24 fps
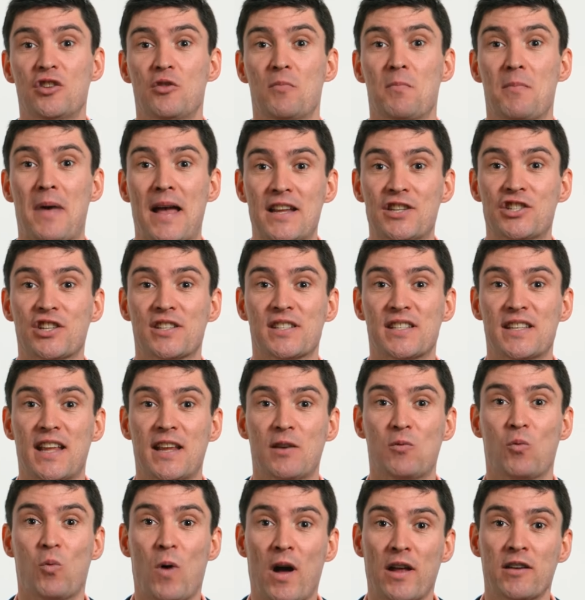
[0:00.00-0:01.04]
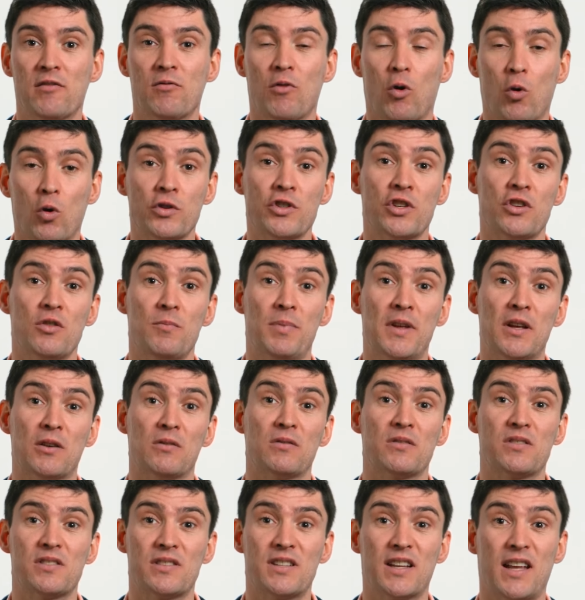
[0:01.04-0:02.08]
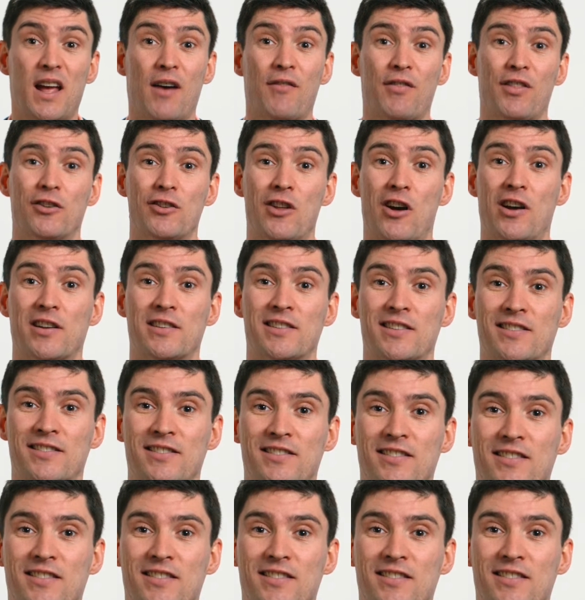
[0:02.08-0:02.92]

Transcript: you may just need 1 or 2 bills to cover the lot.